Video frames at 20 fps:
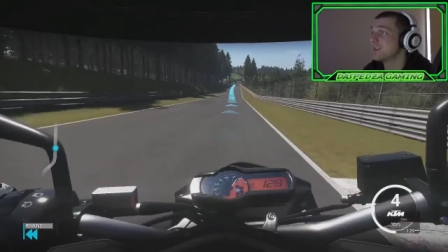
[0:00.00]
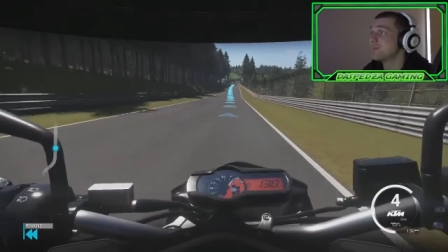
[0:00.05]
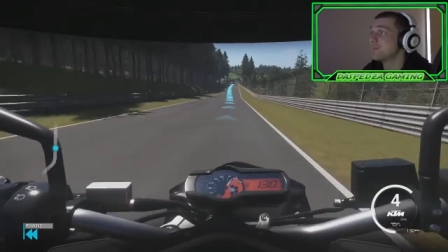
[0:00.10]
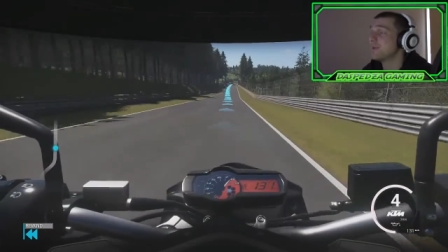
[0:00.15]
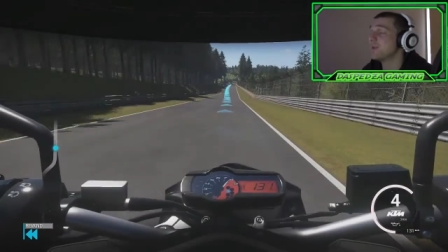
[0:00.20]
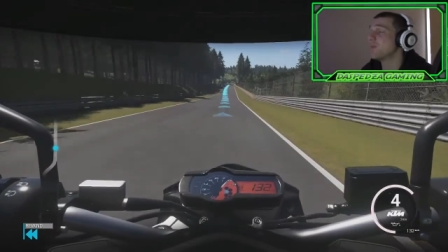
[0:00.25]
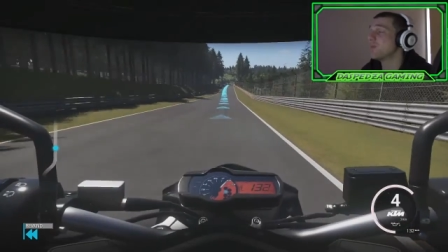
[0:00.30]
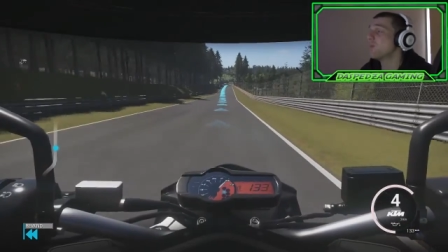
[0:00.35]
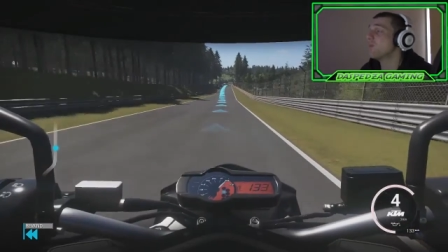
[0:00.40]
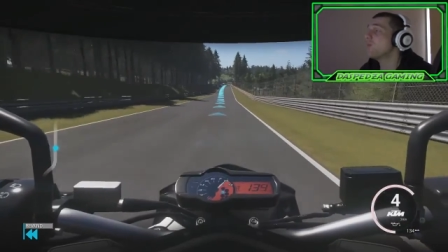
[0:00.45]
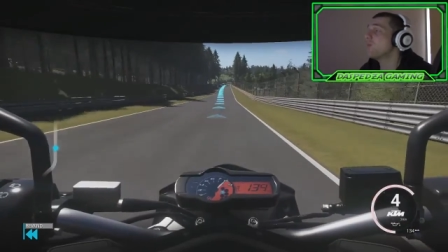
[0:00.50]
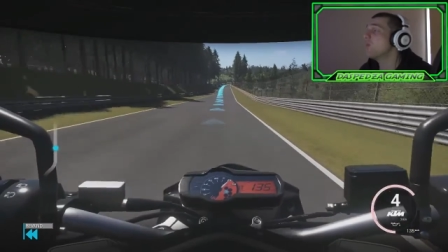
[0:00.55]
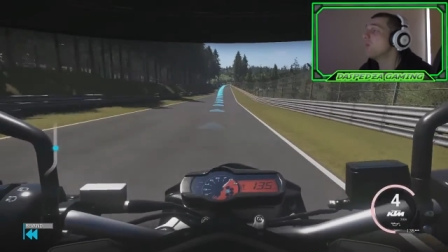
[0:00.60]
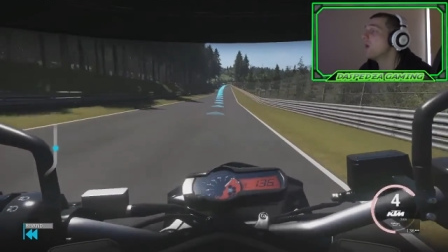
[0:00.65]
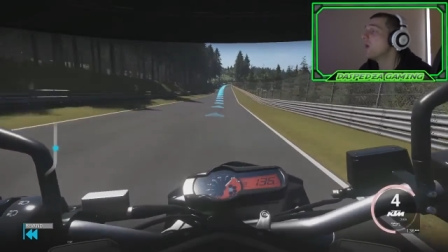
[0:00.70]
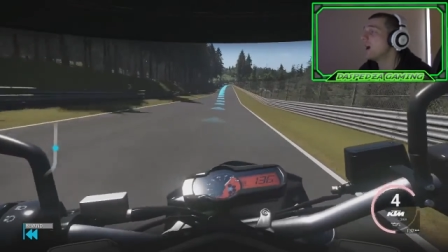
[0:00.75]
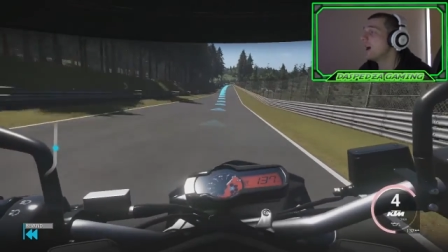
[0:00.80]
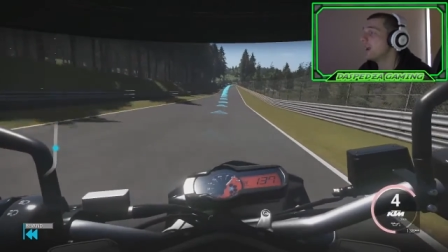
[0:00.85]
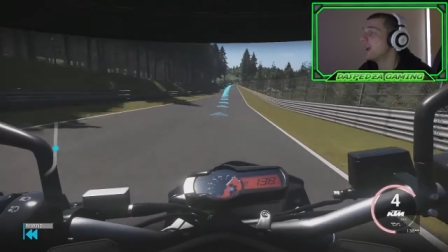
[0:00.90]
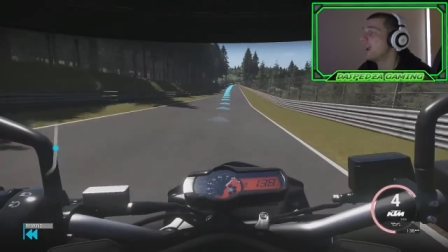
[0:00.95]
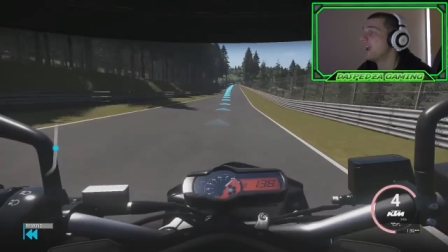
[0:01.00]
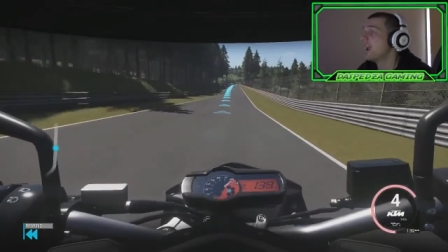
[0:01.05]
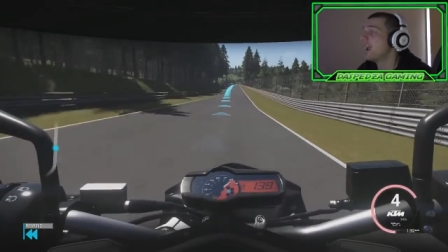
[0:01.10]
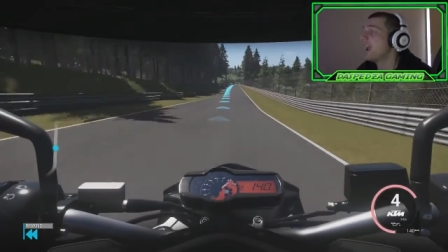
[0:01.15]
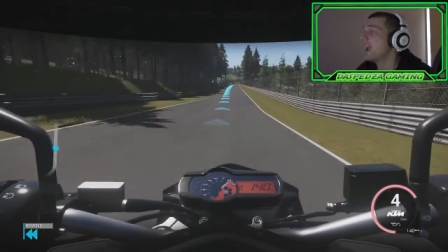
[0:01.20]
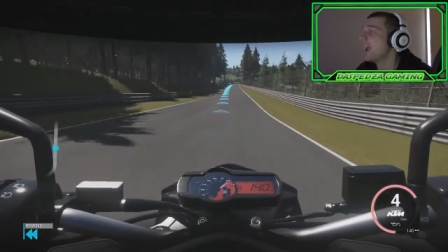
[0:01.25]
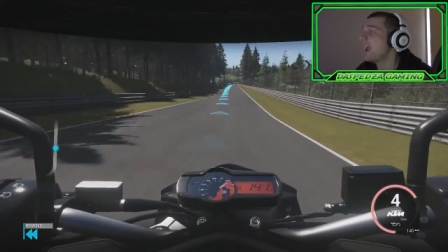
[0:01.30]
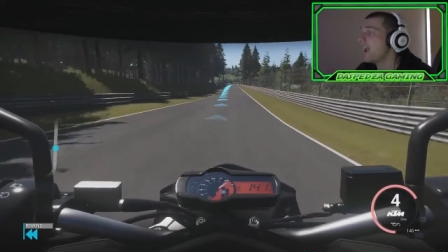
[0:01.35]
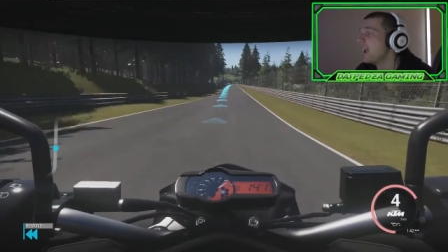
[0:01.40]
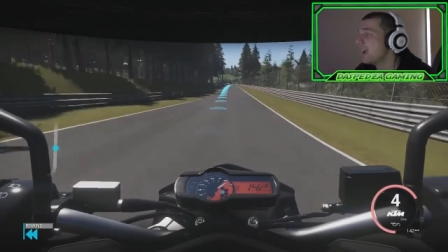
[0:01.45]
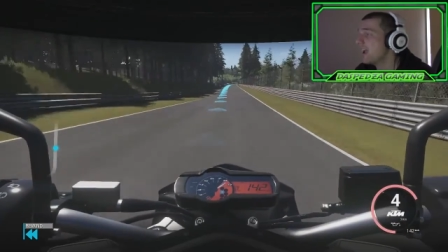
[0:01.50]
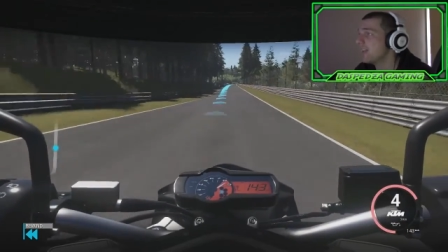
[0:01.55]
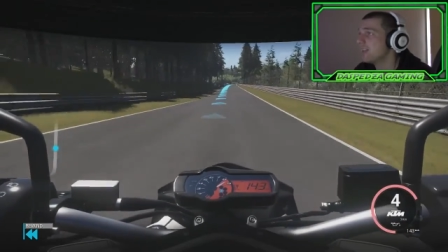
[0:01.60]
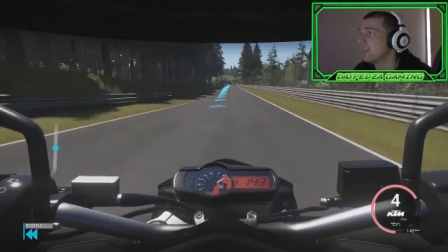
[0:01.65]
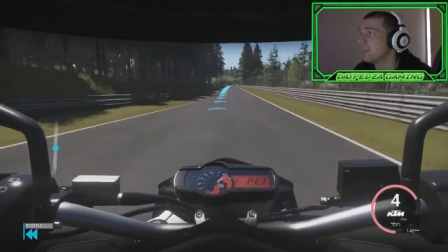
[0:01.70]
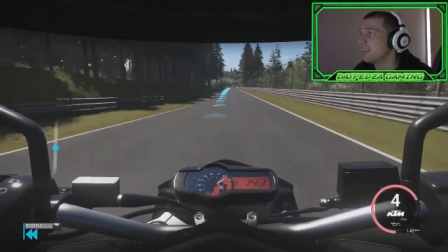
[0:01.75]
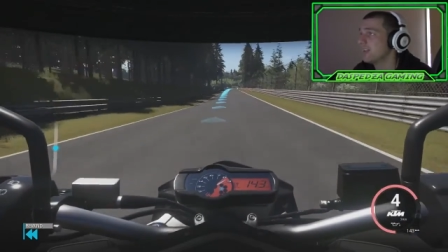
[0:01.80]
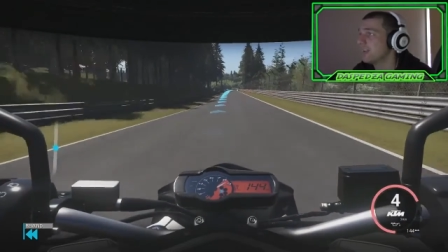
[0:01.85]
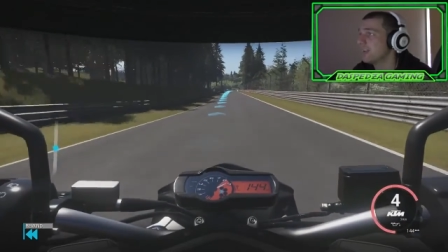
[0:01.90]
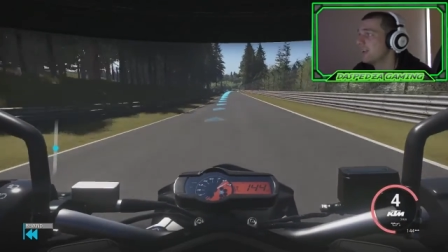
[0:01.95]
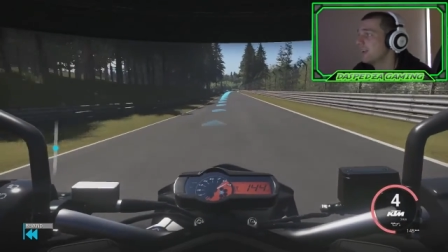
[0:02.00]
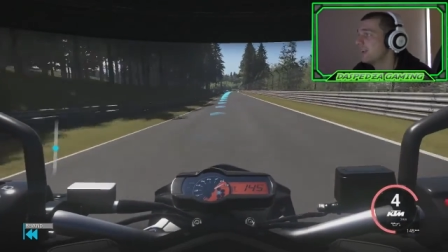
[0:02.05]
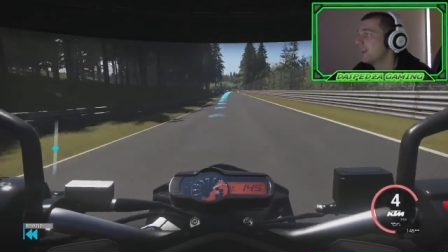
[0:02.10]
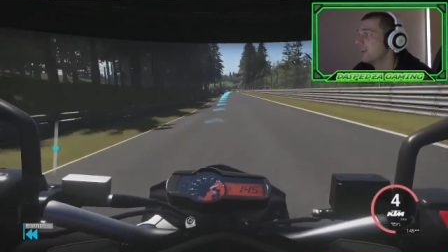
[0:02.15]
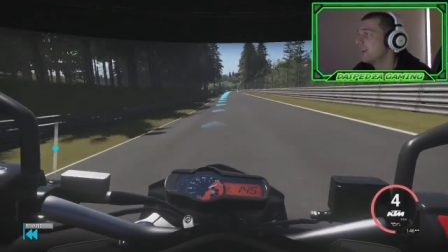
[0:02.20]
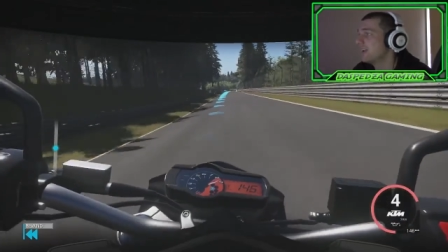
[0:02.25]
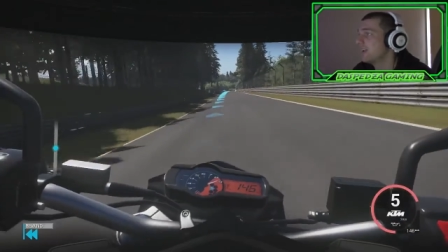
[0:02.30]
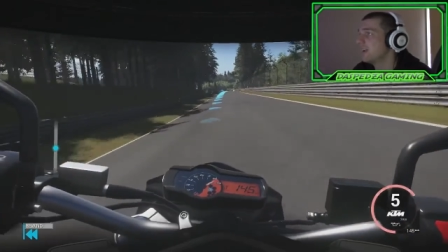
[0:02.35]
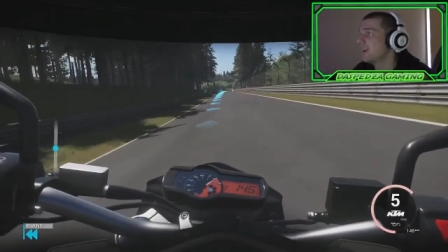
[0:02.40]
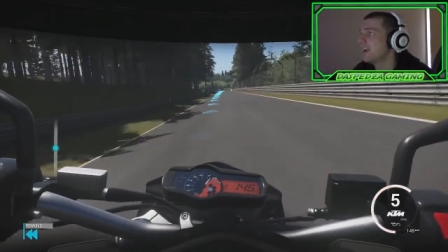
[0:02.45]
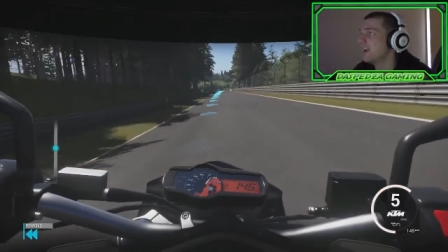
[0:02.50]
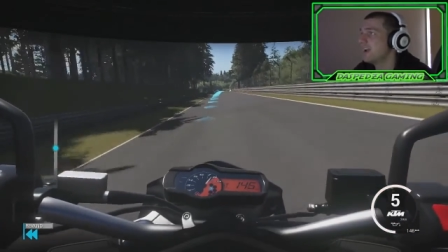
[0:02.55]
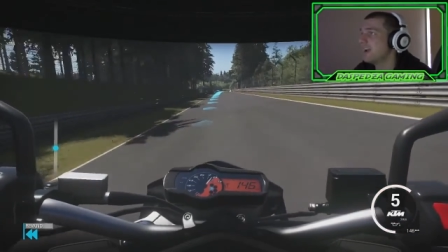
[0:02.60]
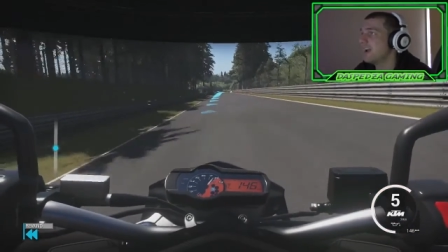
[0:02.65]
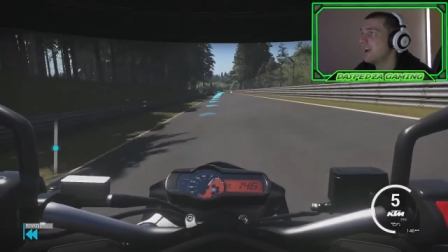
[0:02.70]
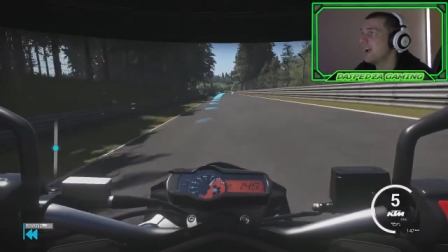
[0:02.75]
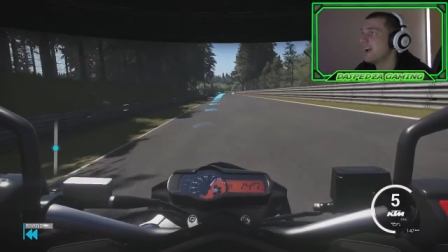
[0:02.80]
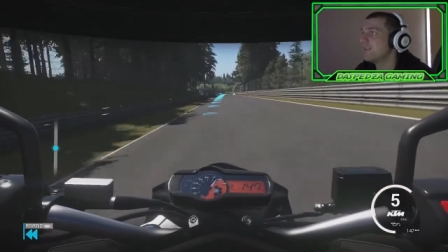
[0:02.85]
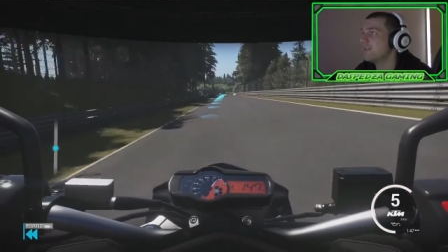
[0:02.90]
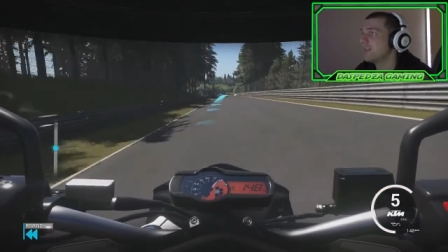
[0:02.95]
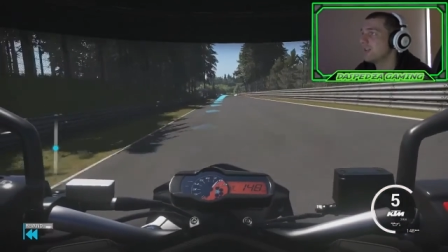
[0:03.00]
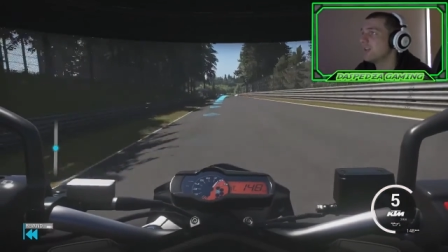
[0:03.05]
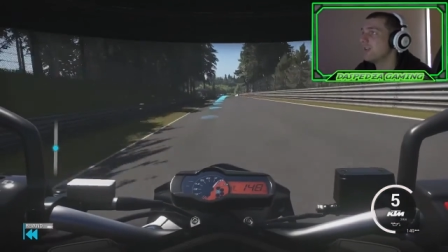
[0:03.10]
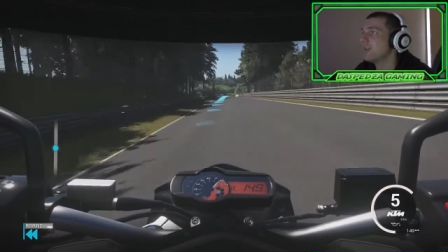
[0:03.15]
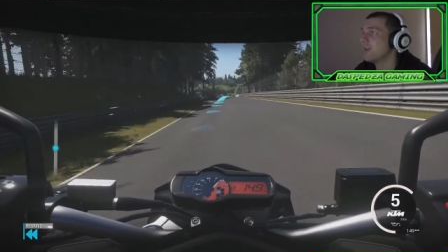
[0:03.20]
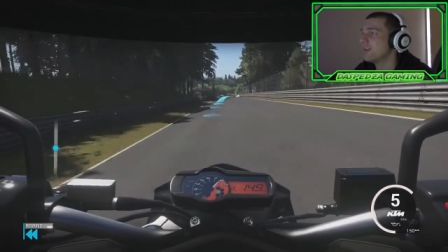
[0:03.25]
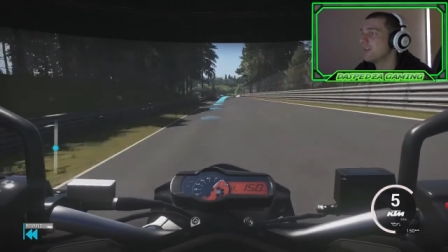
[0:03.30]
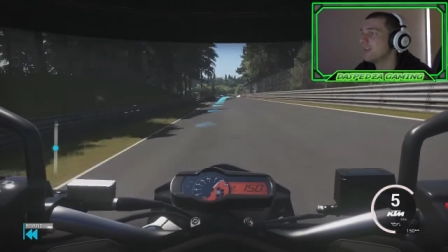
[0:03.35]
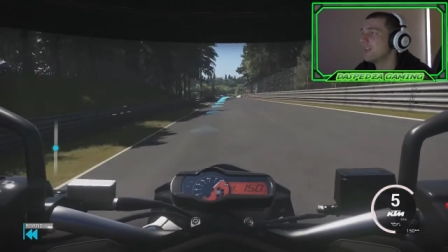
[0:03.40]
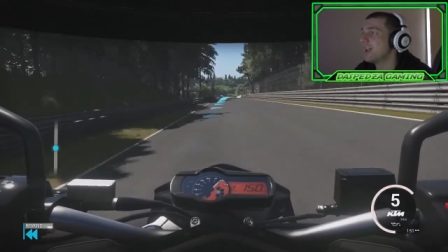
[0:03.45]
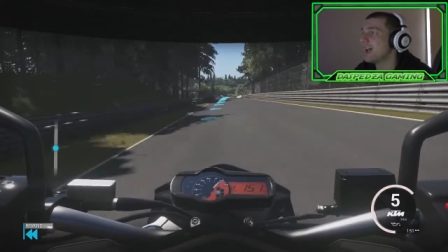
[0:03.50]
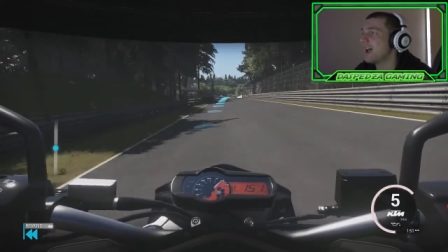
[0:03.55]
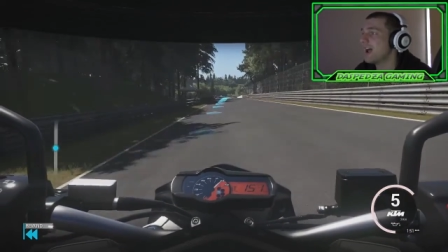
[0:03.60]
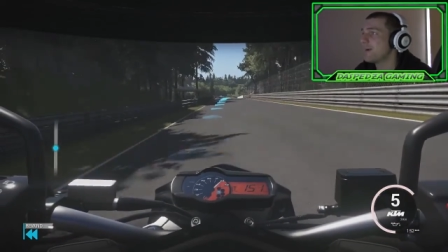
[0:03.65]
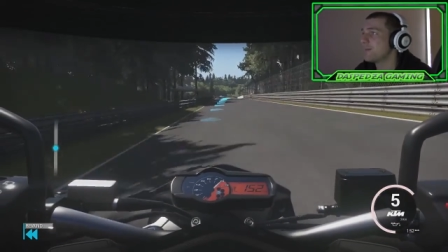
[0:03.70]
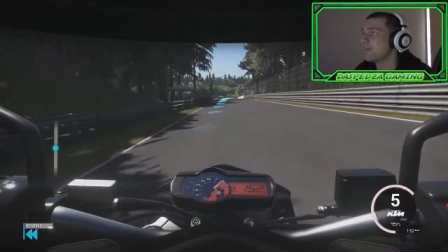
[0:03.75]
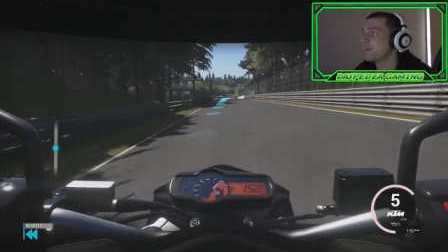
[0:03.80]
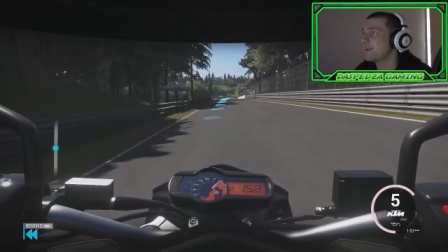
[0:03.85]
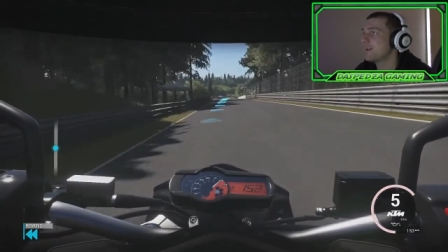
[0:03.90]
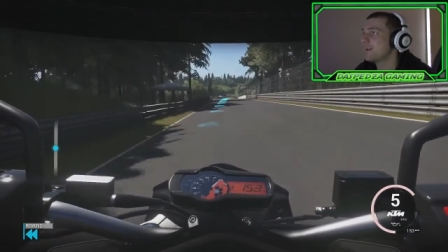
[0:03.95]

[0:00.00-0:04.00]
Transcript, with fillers: to be one hell of a long lap.